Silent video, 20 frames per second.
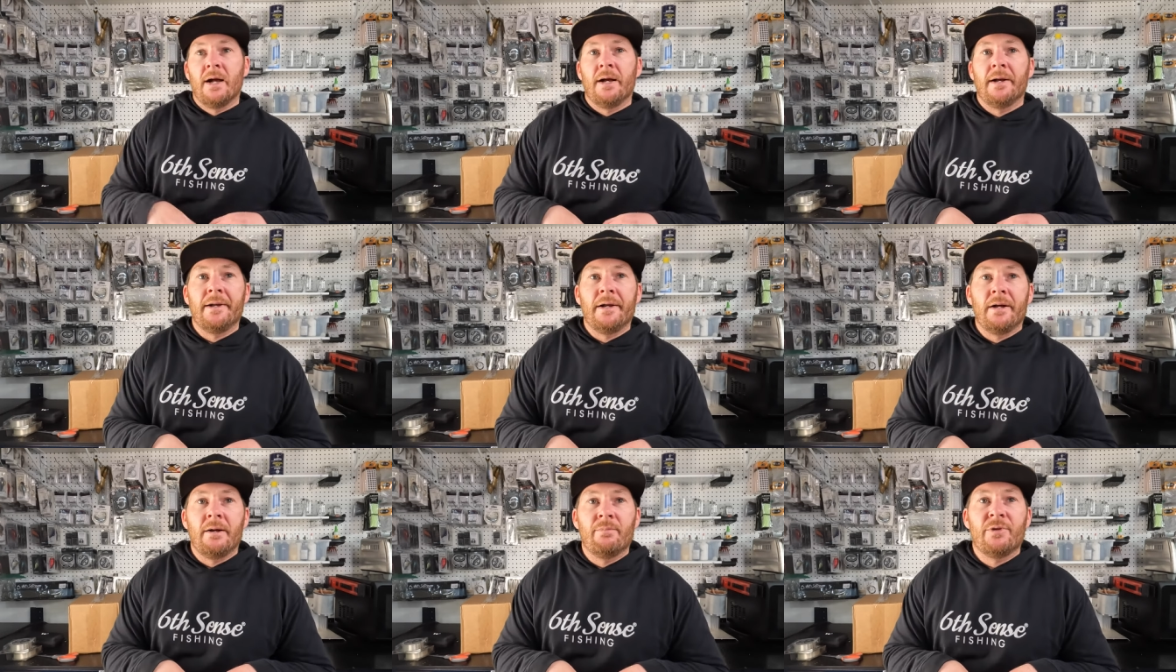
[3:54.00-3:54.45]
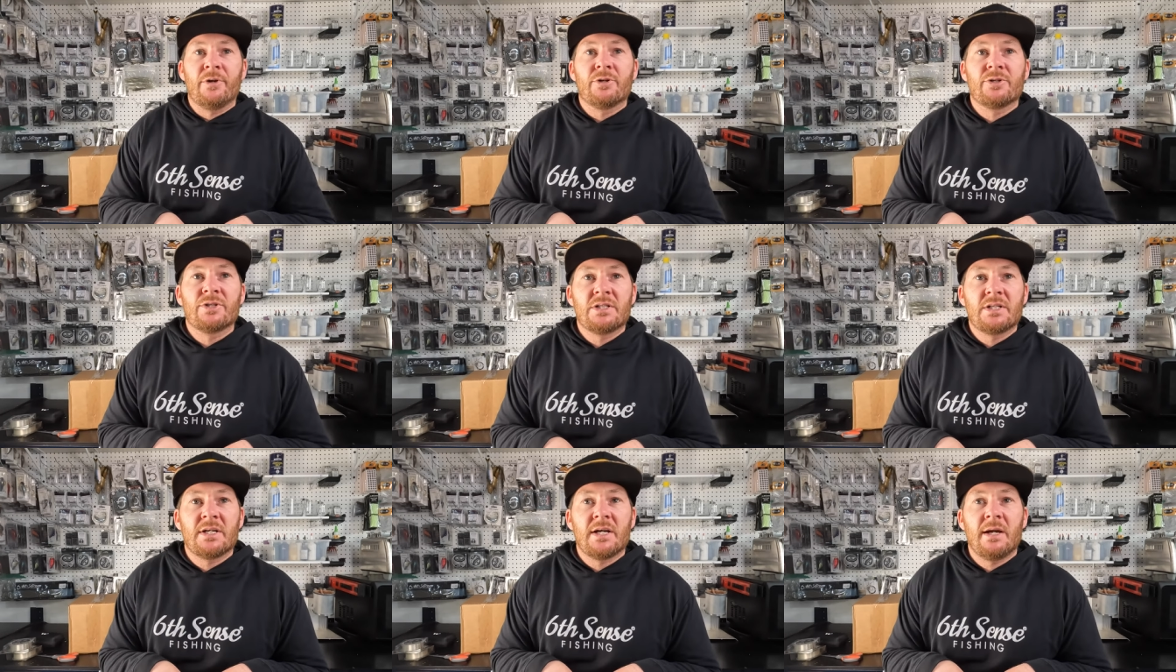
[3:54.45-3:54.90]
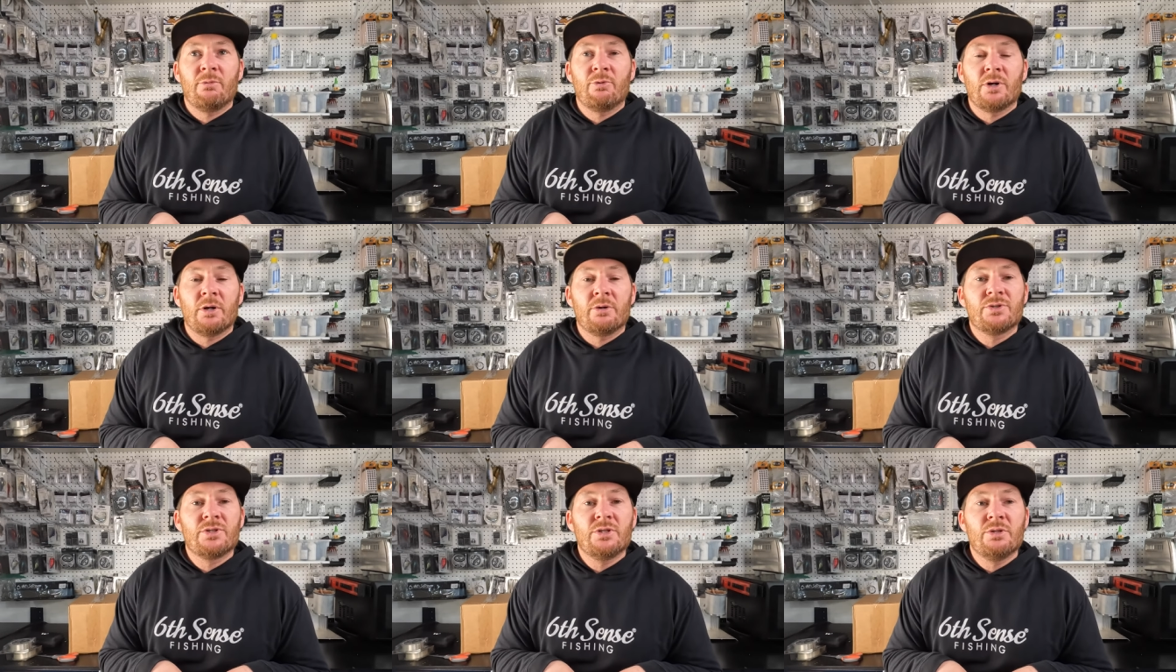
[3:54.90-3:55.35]
there was a time
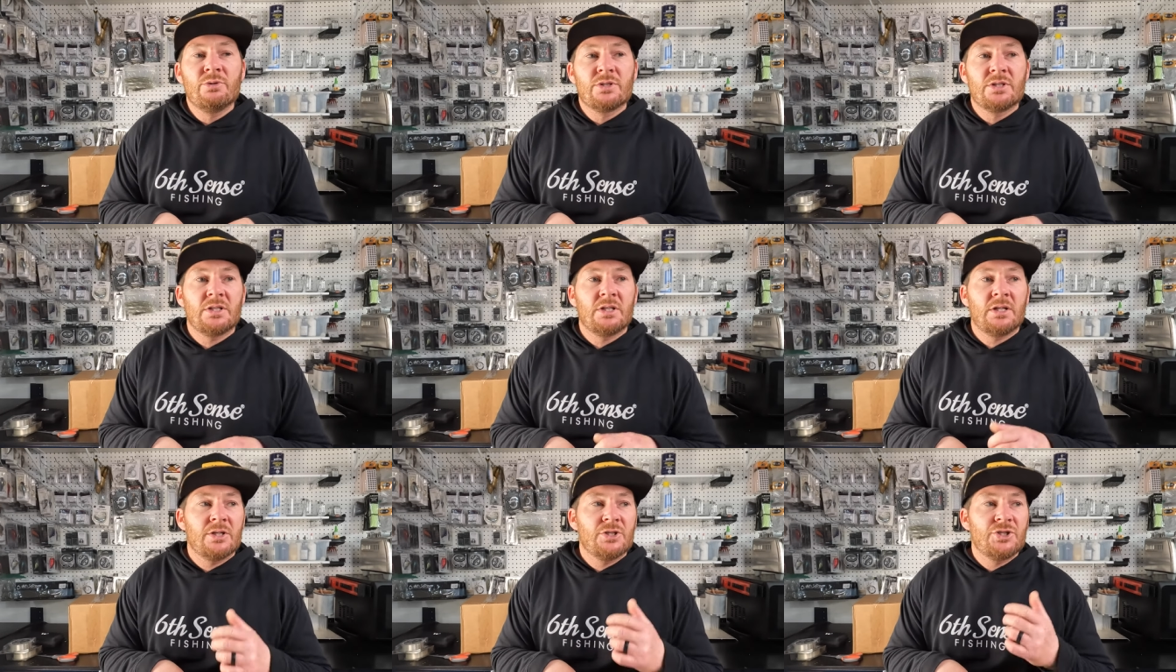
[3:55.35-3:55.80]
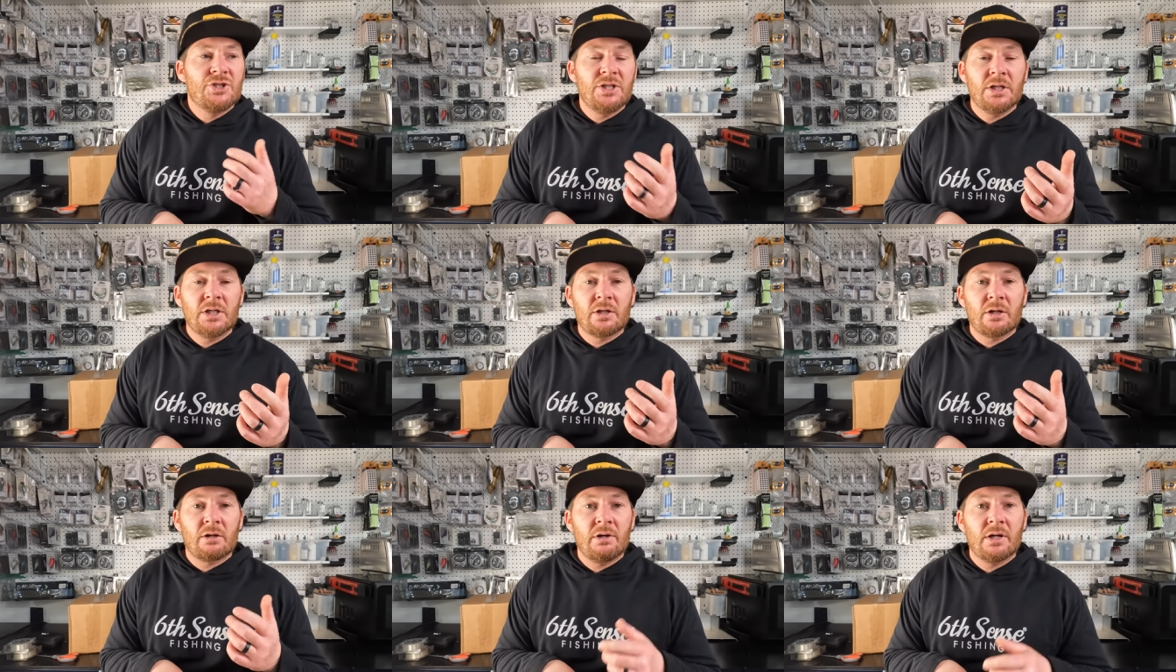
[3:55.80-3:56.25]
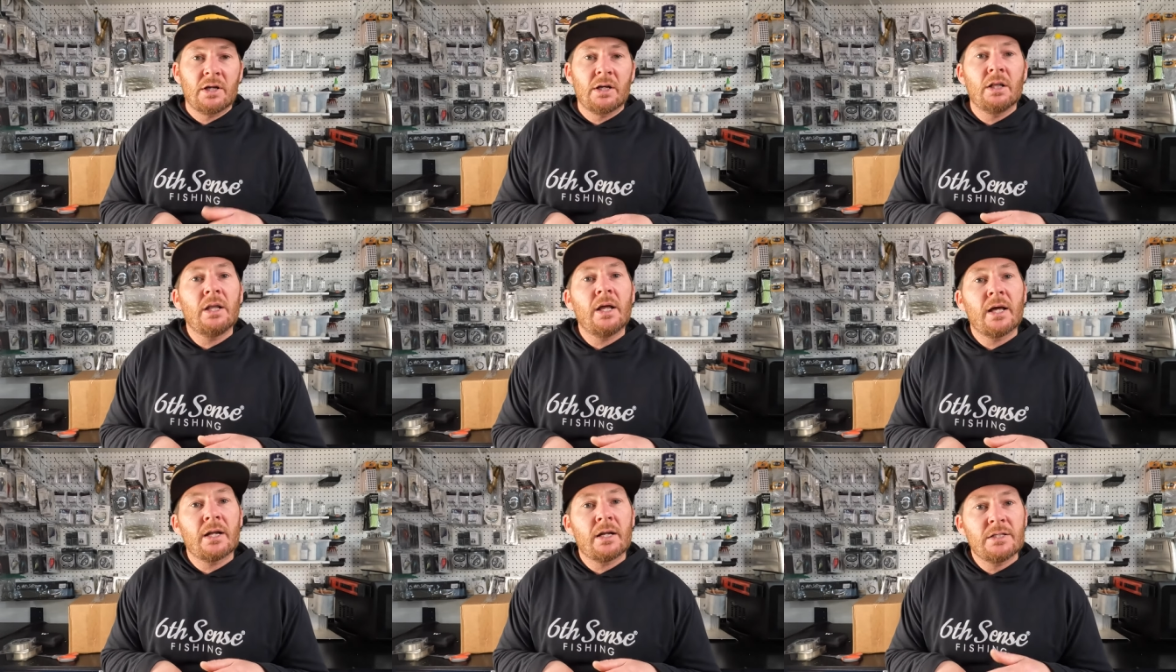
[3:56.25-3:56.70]
where I was using a Jika rig a
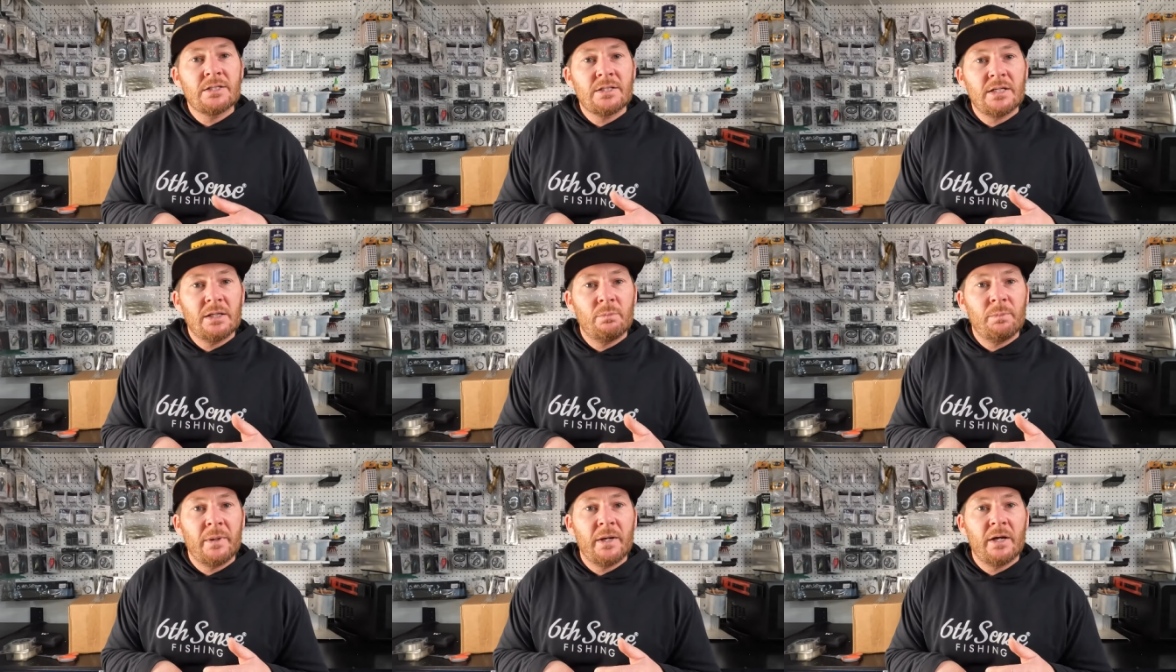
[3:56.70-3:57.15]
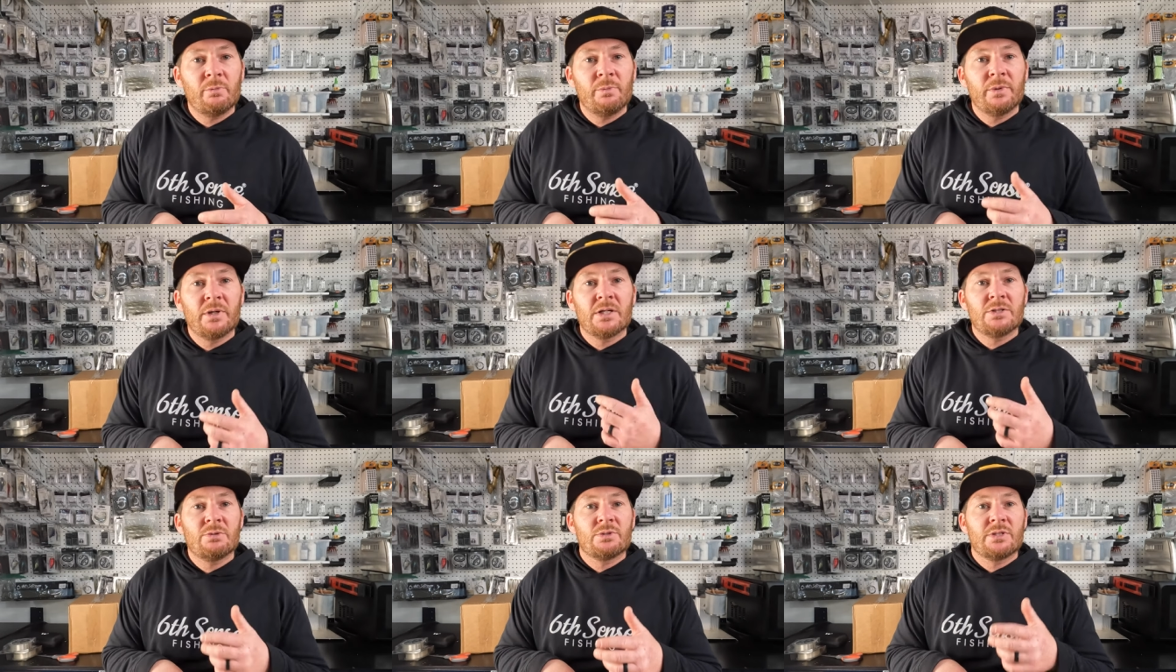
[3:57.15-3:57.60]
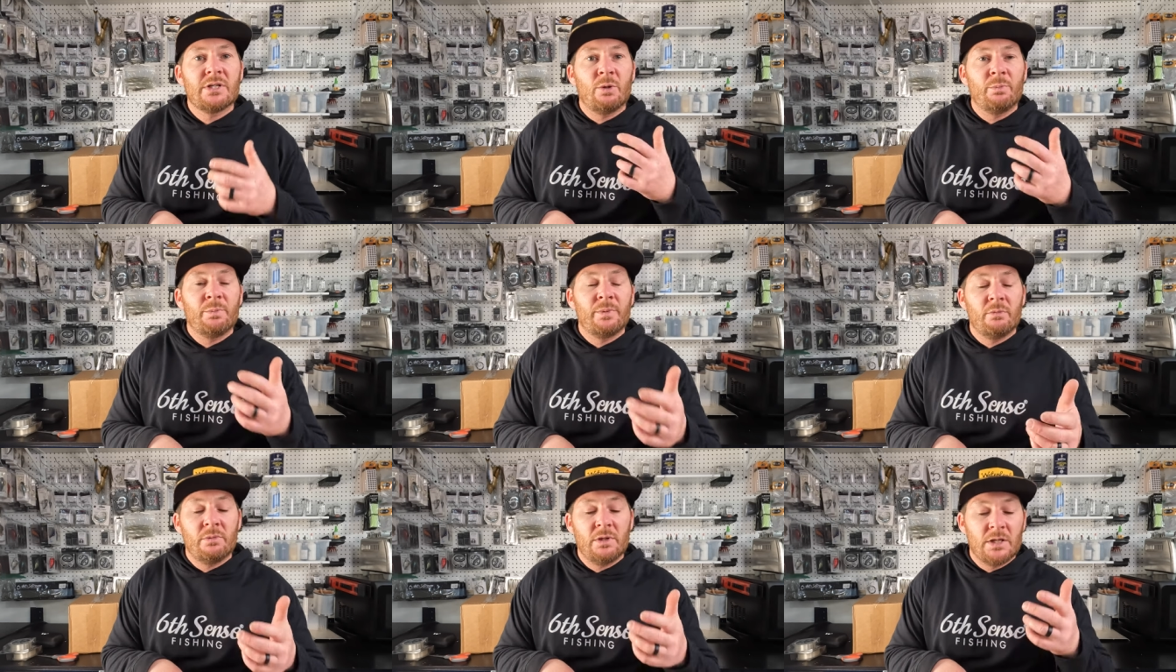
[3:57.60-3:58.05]
lot on 10-pound because it was
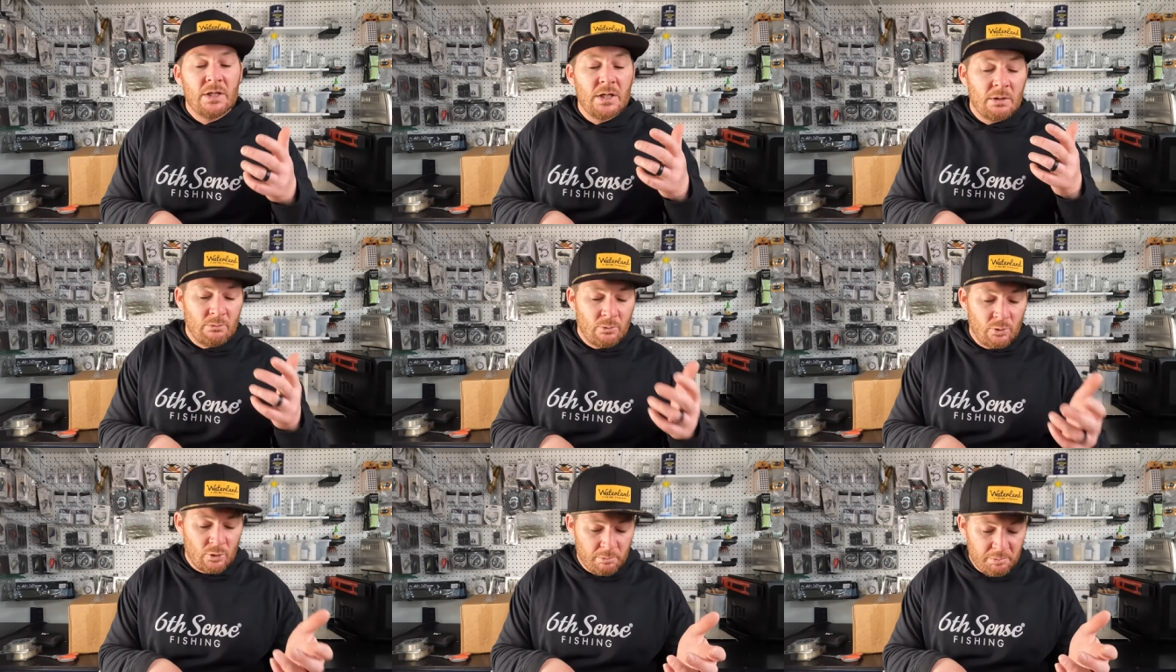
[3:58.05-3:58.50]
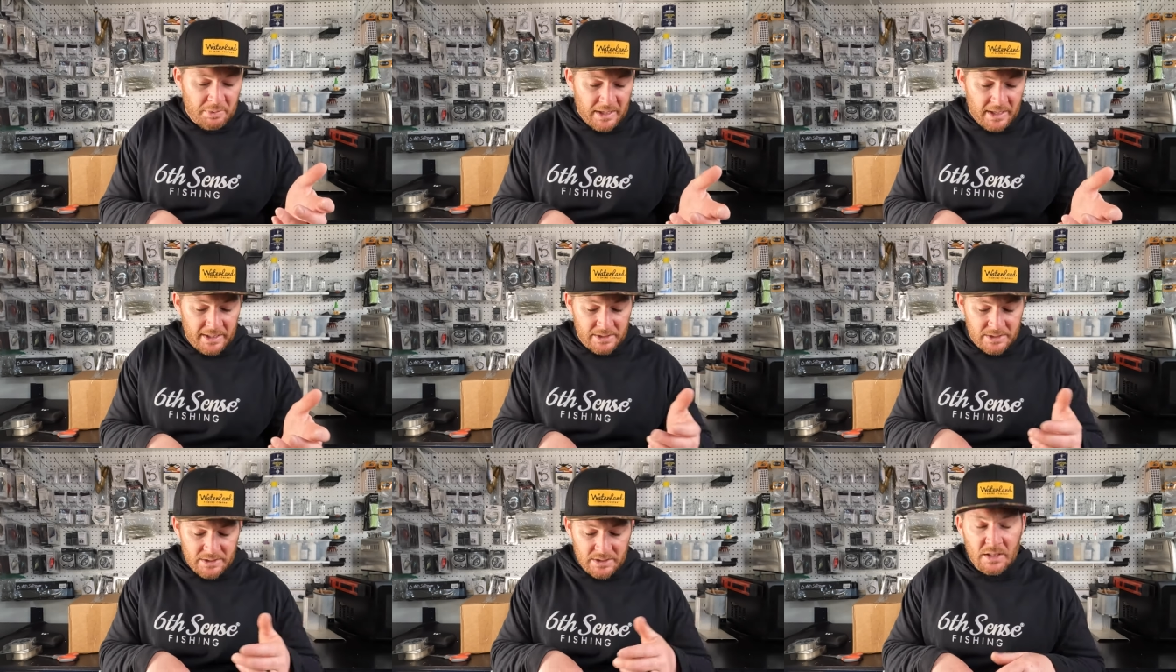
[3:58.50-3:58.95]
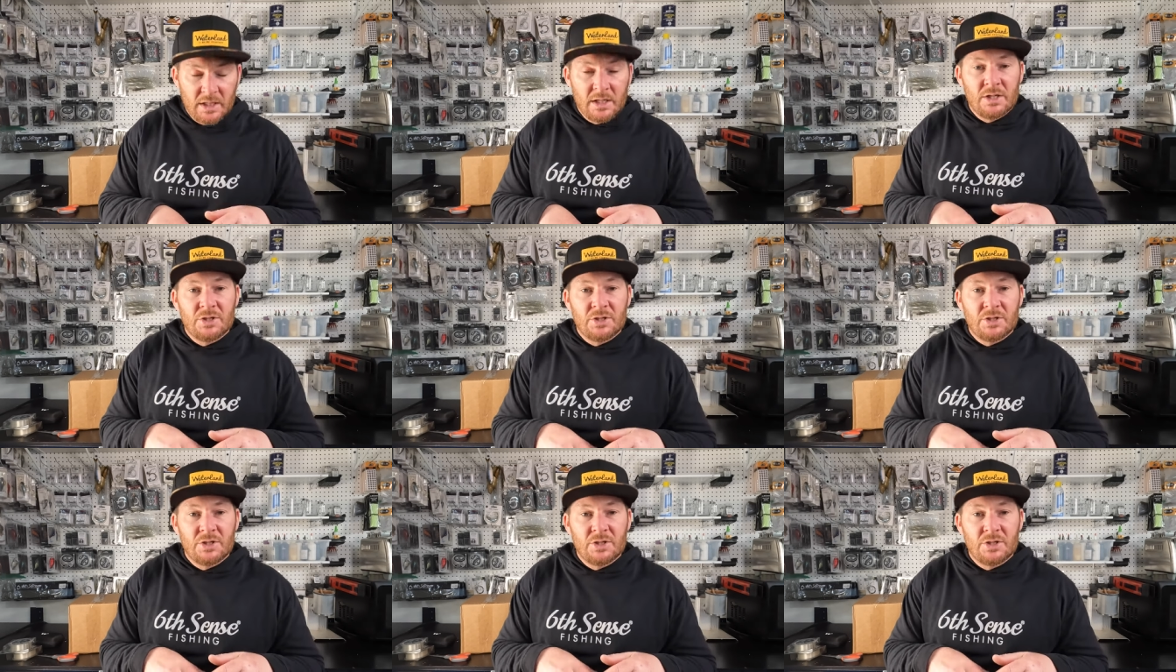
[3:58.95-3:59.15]
helping me get more bites.